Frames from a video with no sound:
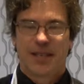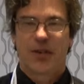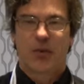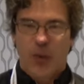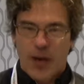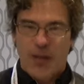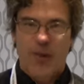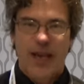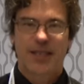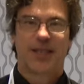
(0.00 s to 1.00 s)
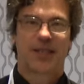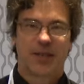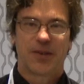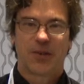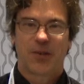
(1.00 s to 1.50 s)
So one of the ways
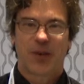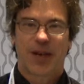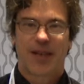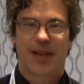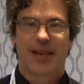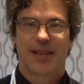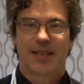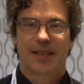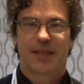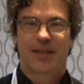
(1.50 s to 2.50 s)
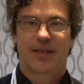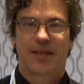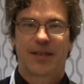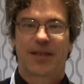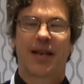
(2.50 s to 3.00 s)
you
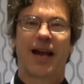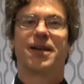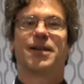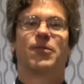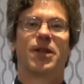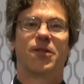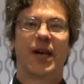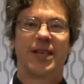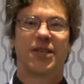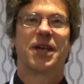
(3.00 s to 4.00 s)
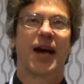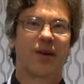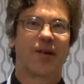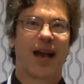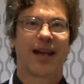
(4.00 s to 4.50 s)
uh, one of the ways you
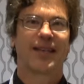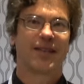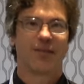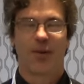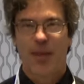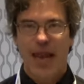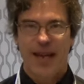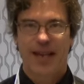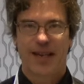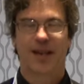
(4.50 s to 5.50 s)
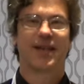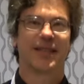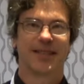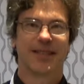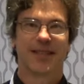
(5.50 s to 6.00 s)
counteract the remaining
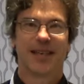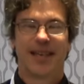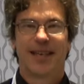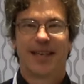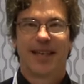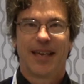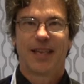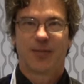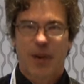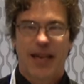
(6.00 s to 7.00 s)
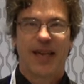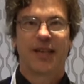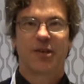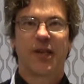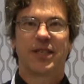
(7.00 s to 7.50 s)
inductance is by
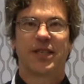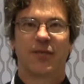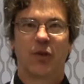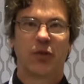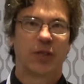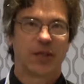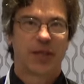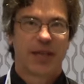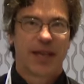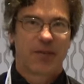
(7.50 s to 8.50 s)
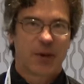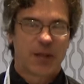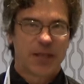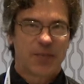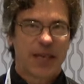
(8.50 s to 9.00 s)
increasing the voltage. What
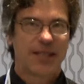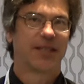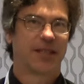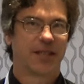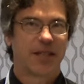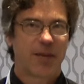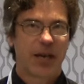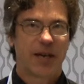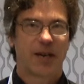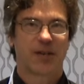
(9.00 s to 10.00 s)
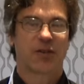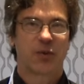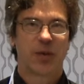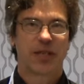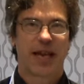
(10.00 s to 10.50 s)
this means is the semiconductor
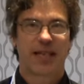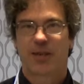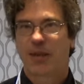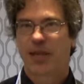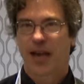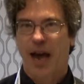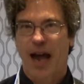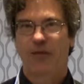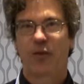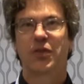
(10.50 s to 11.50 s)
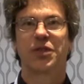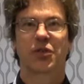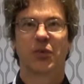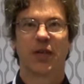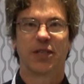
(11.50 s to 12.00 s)
switch has to be a high voltage
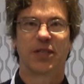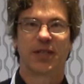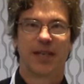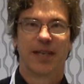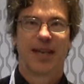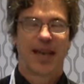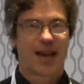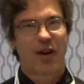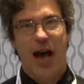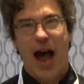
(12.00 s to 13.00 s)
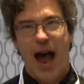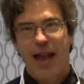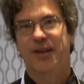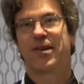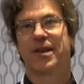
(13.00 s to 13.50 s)
switch, have
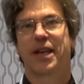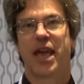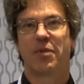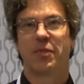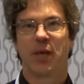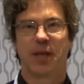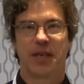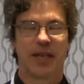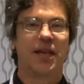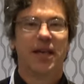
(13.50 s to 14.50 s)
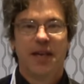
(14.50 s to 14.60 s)
high current capability,